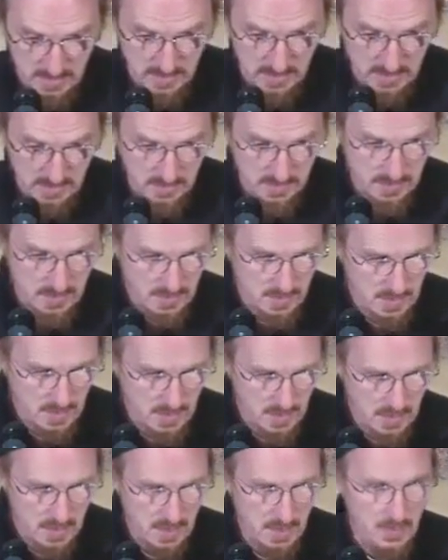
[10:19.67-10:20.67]
and
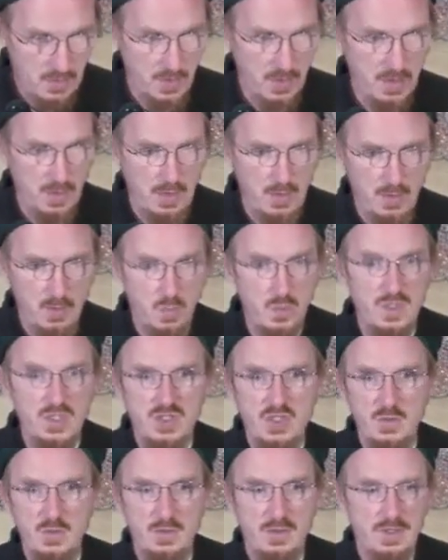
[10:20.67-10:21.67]
the
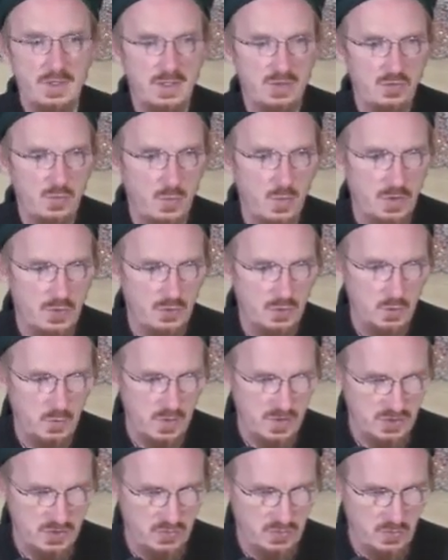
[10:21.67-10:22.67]
worshipper is the one who
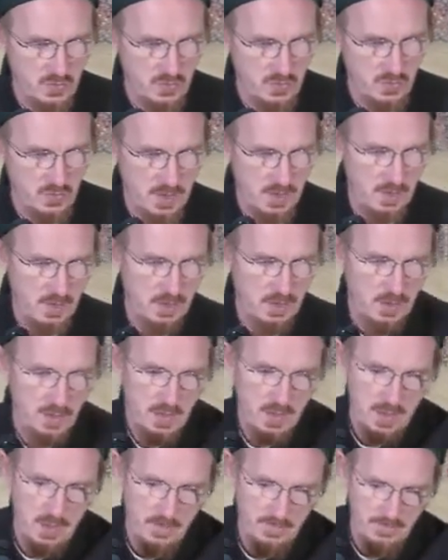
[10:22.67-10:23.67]
wishes to be
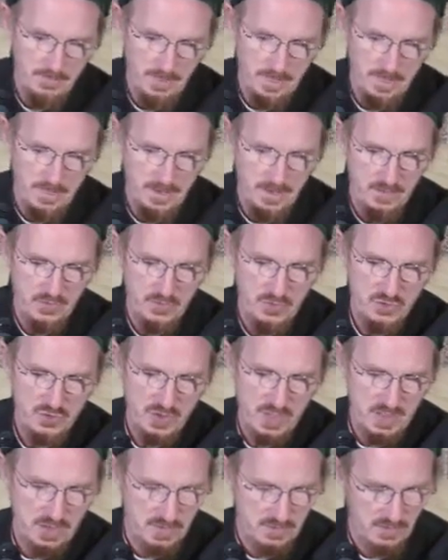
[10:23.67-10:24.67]
in the
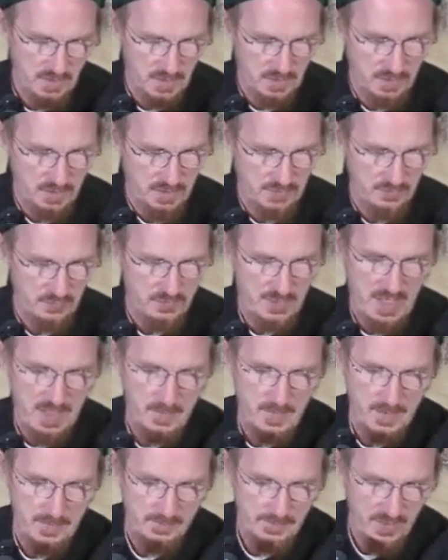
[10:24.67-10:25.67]
shade of Allah's
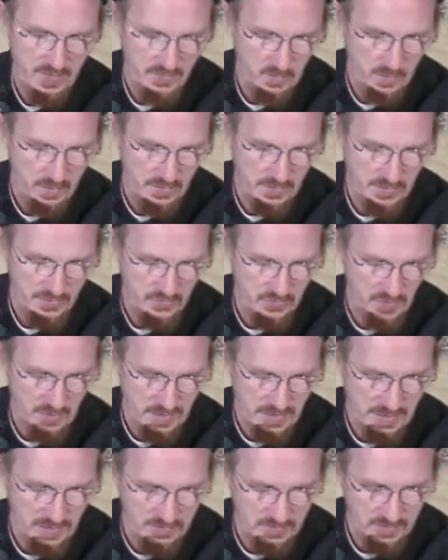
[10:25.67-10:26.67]
rahmah. That's what the
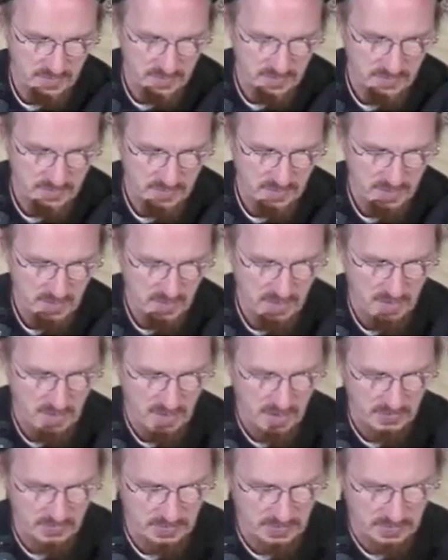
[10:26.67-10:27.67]
salat is
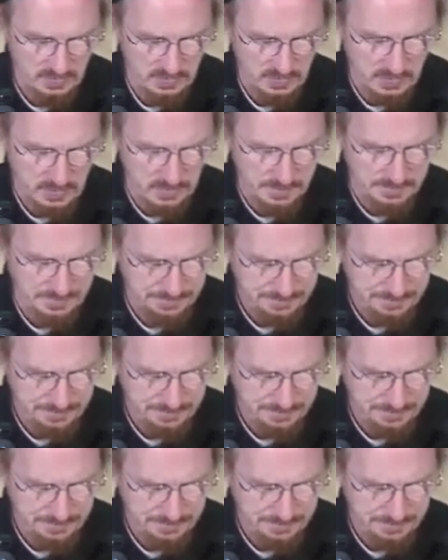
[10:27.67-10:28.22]
asking for.